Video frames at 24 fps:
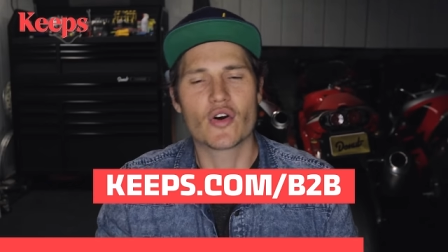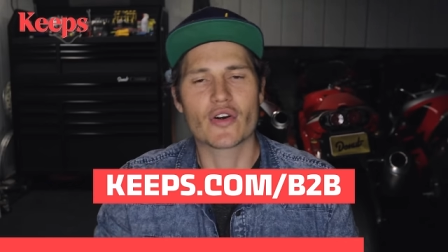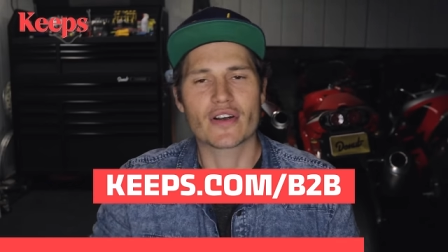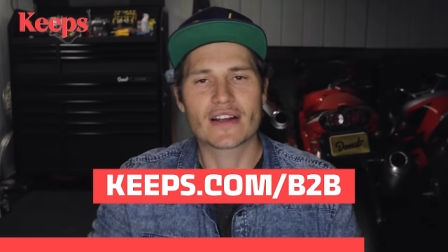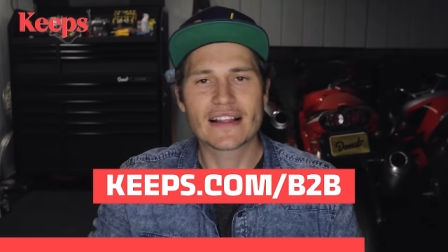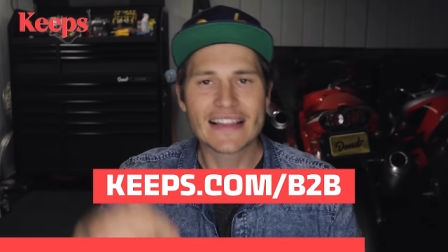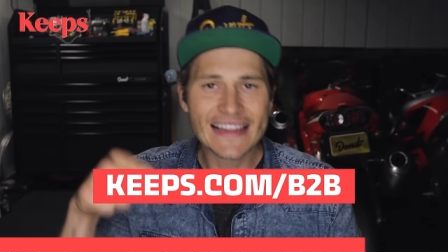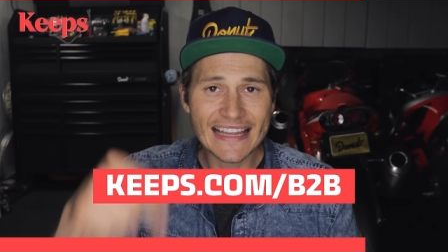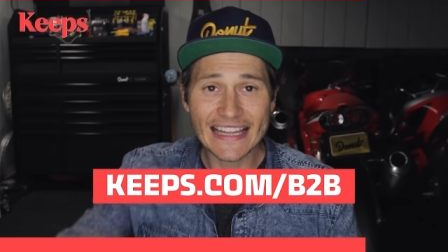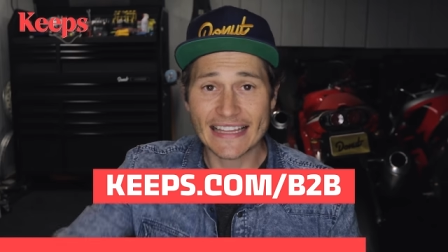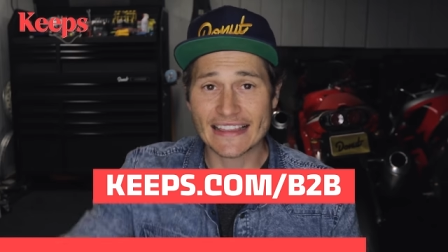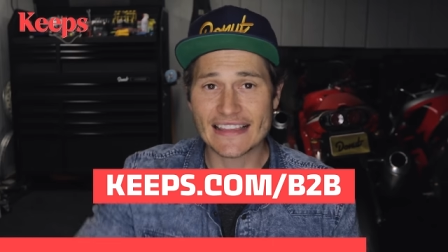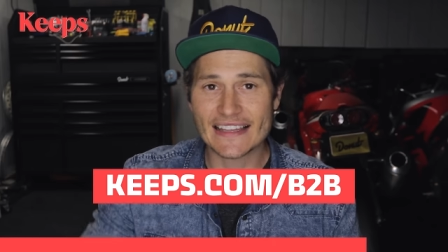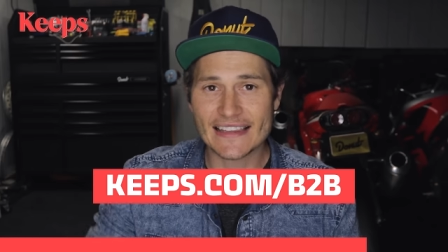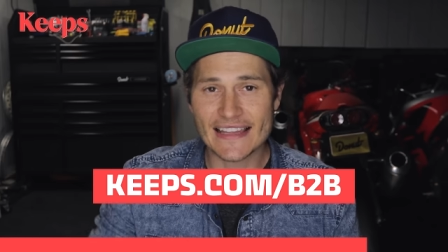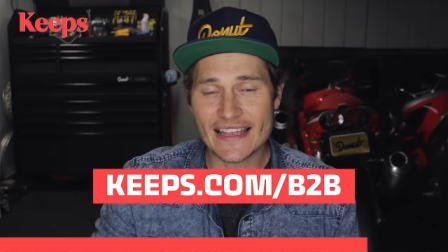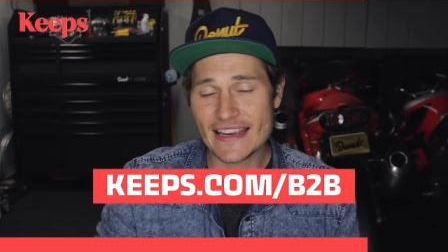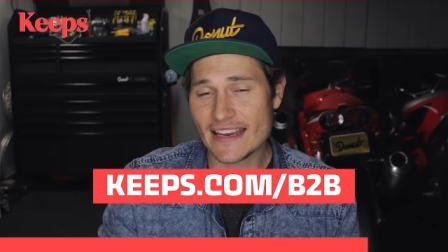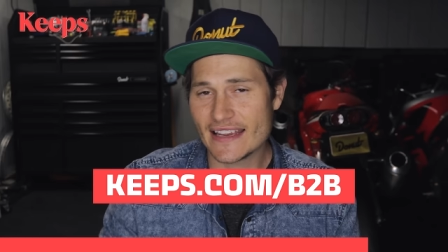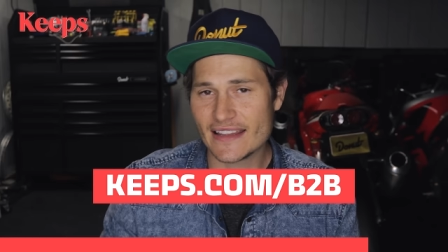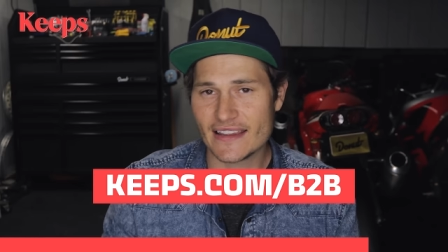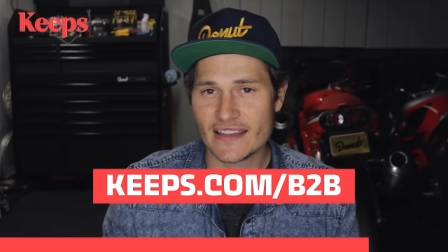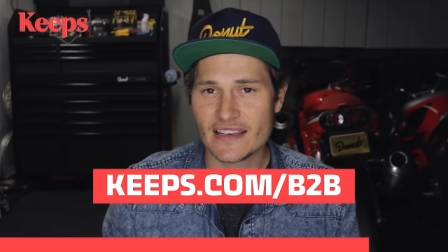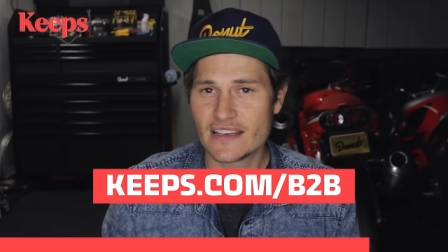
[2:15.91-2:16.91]
or click the
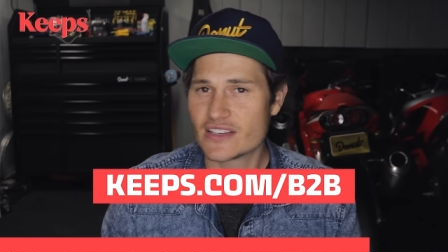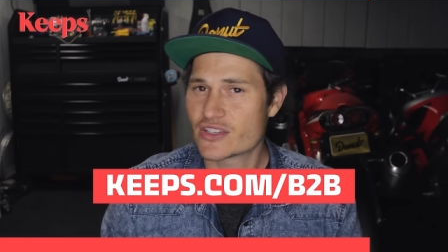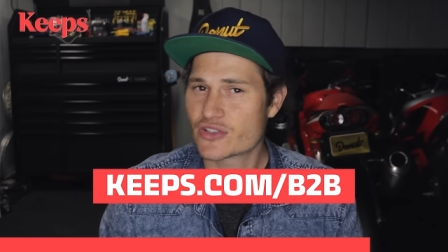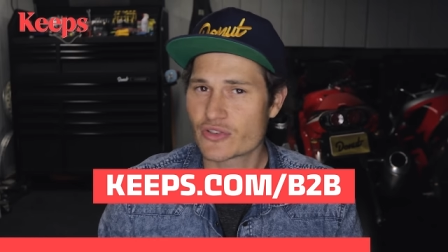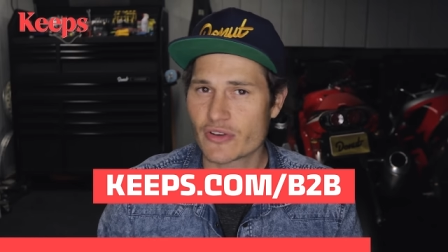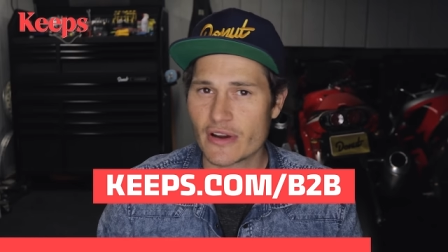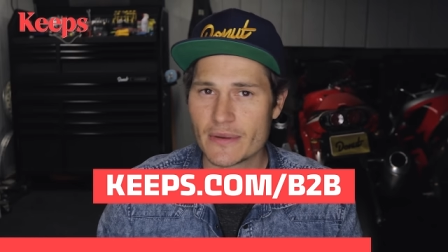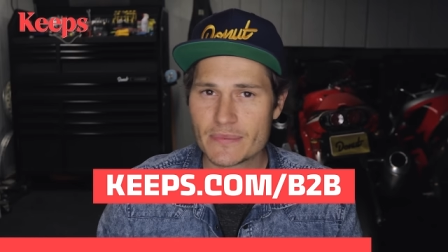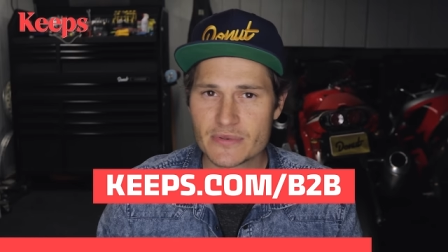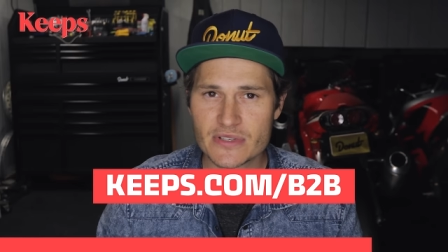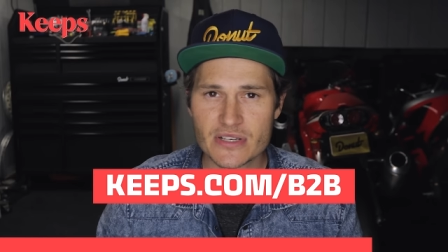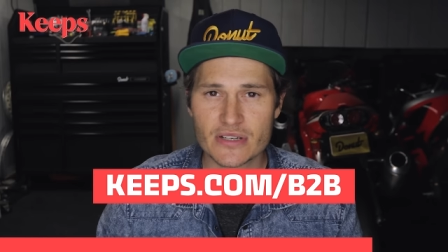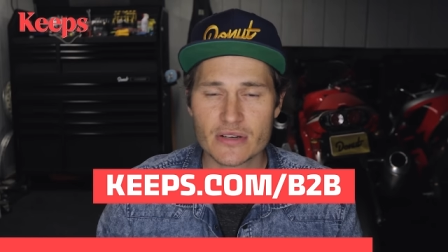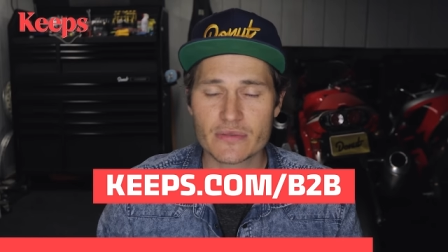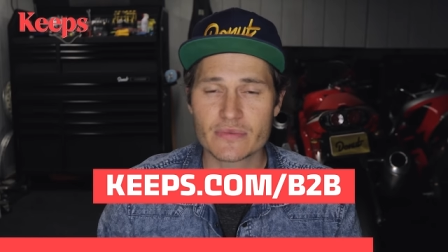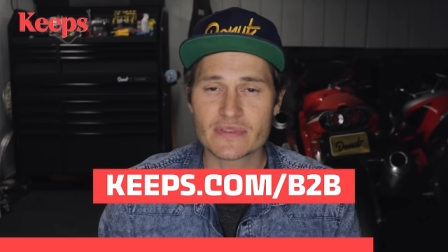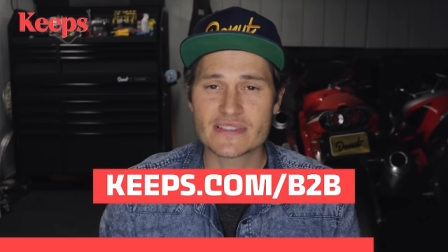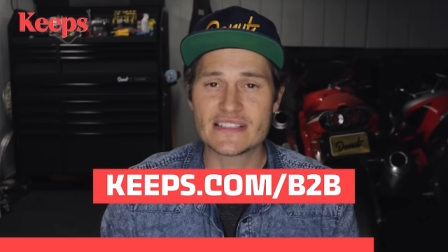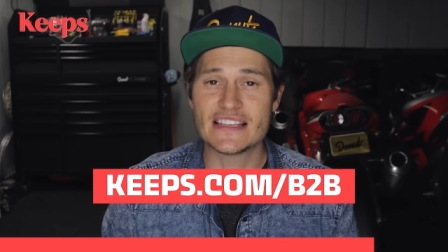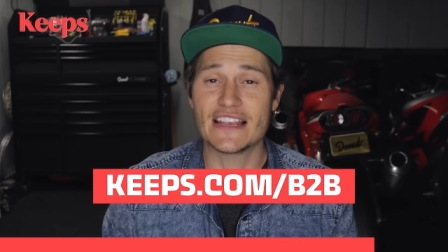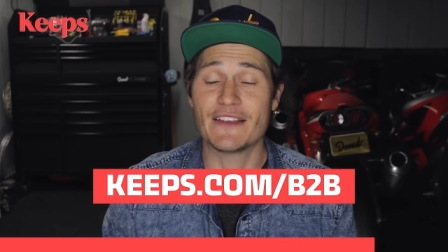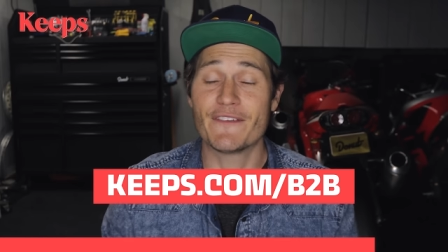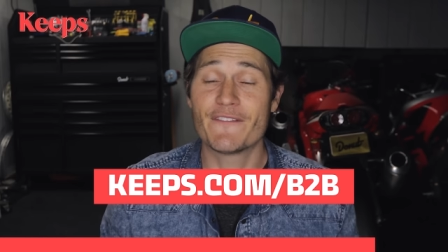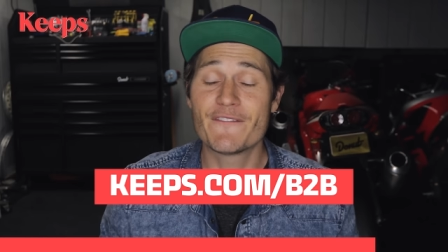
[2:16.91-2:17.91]
link in the description to
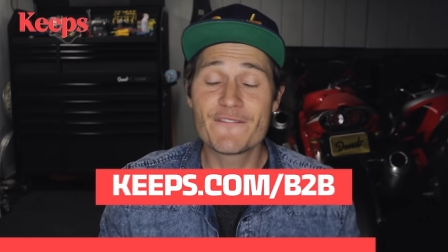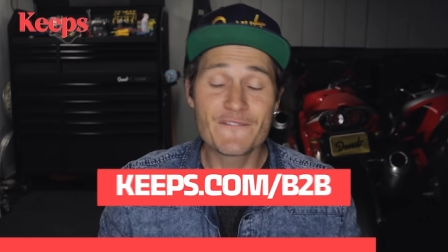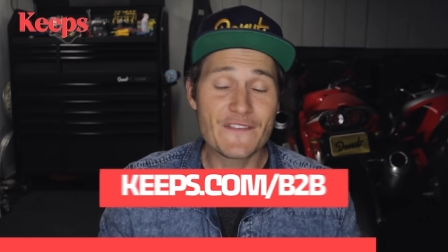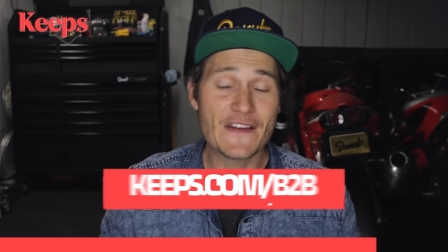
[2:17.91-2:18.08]
receive